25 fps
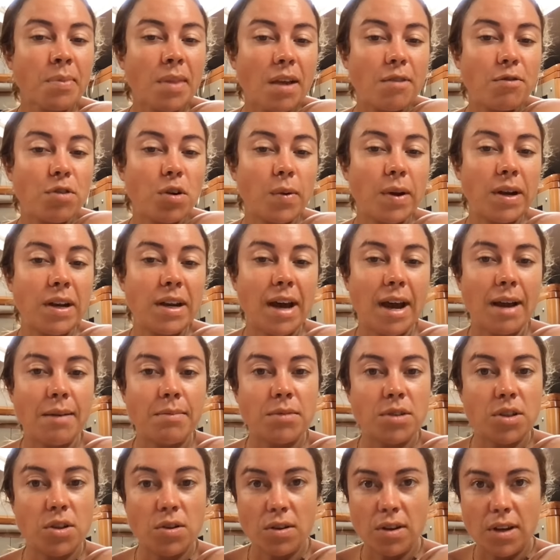For
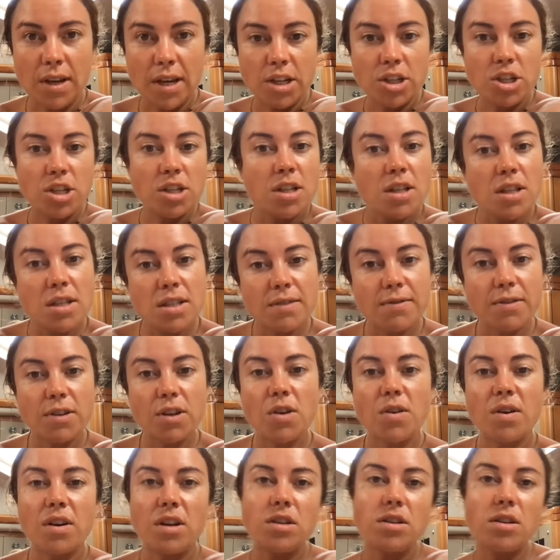one-time donations, if you
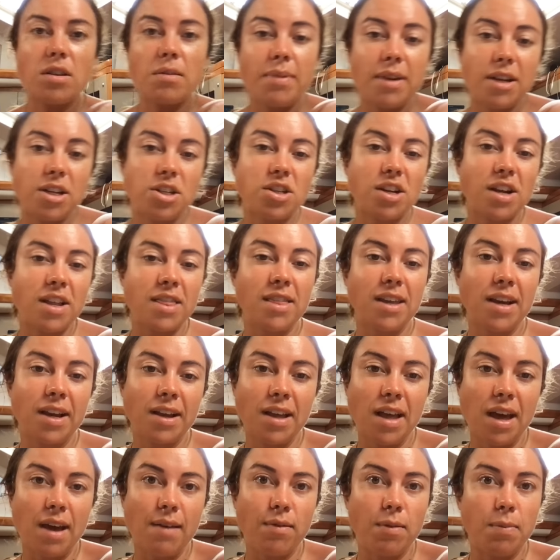don't want to do the Patreon
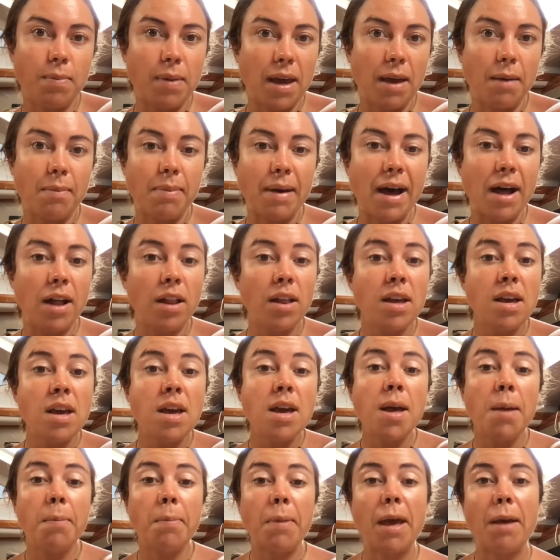thing, I have a PayPal,
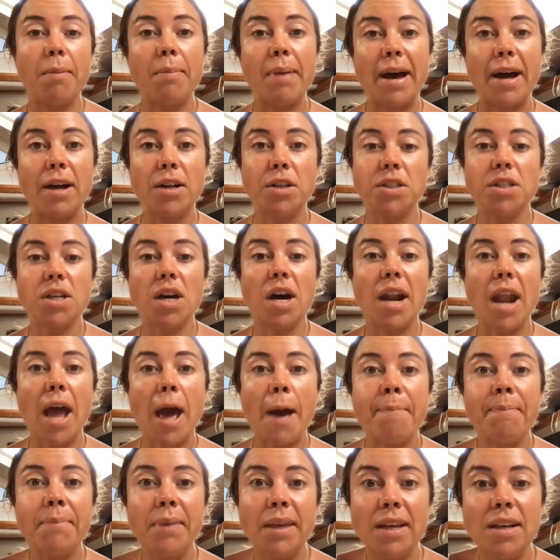
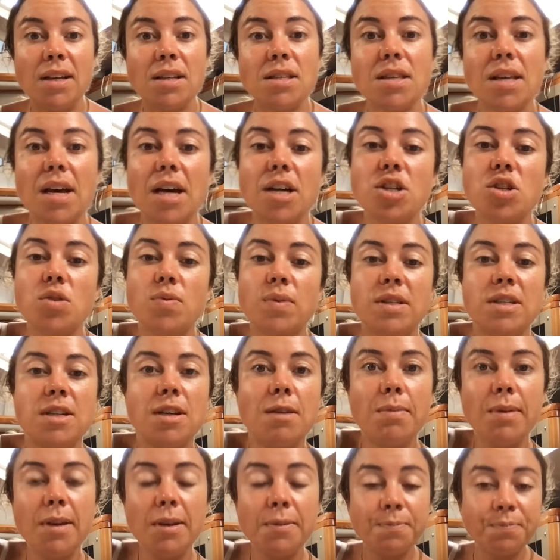
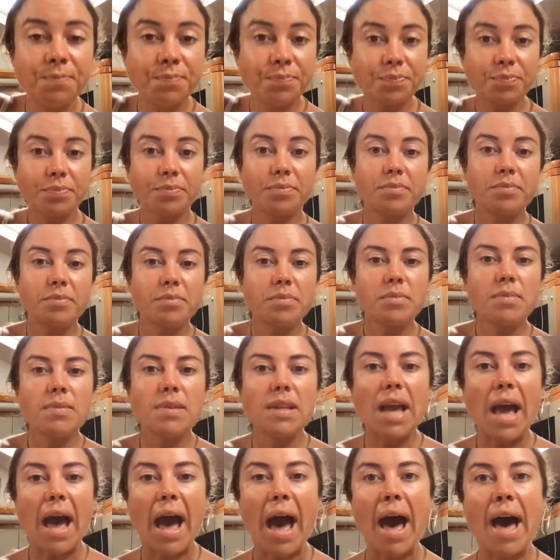paypal.me/windhippie.
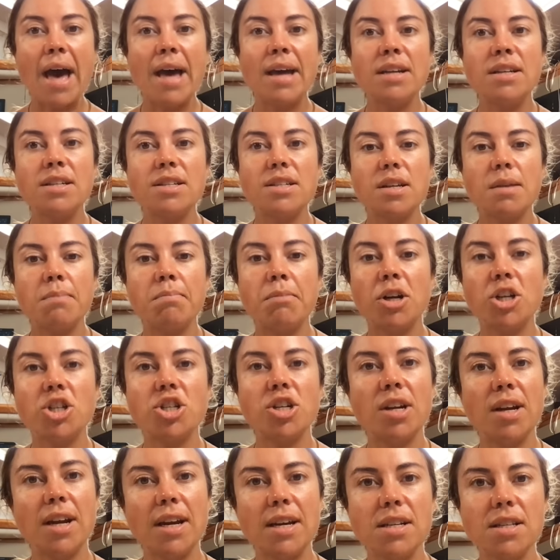And
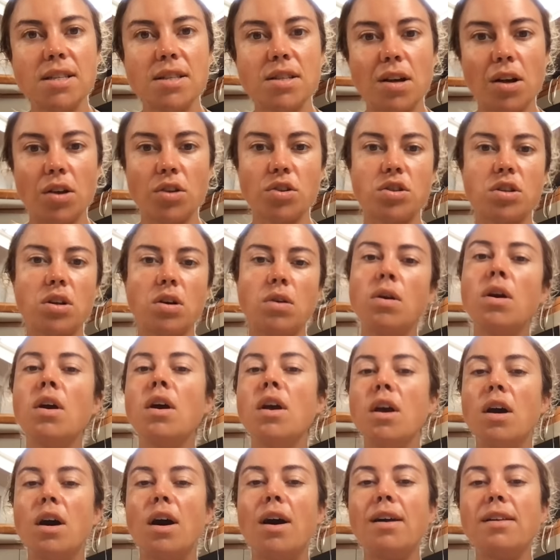merchandise, also
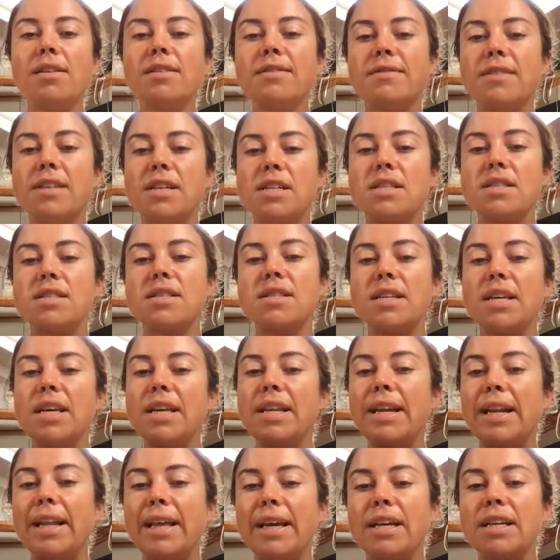all of this
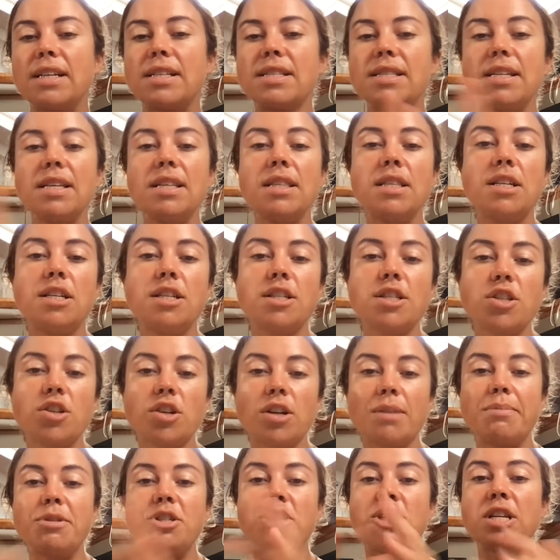in links in the
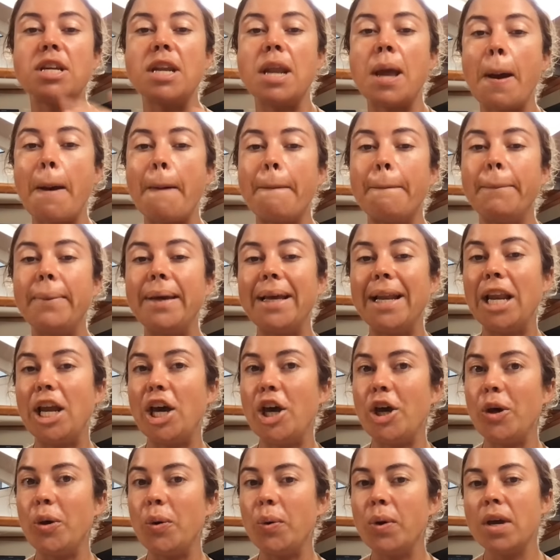description
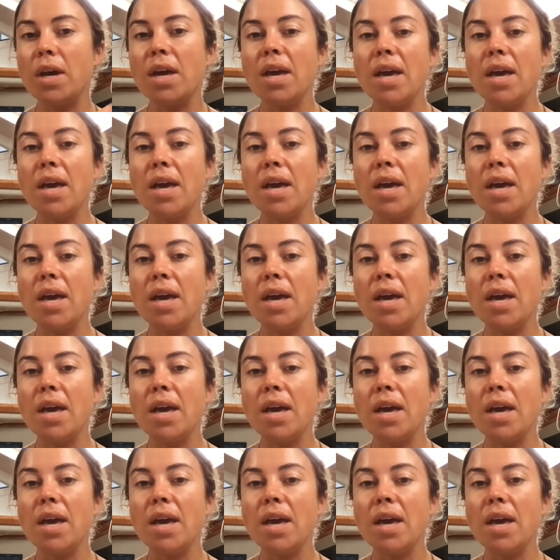below.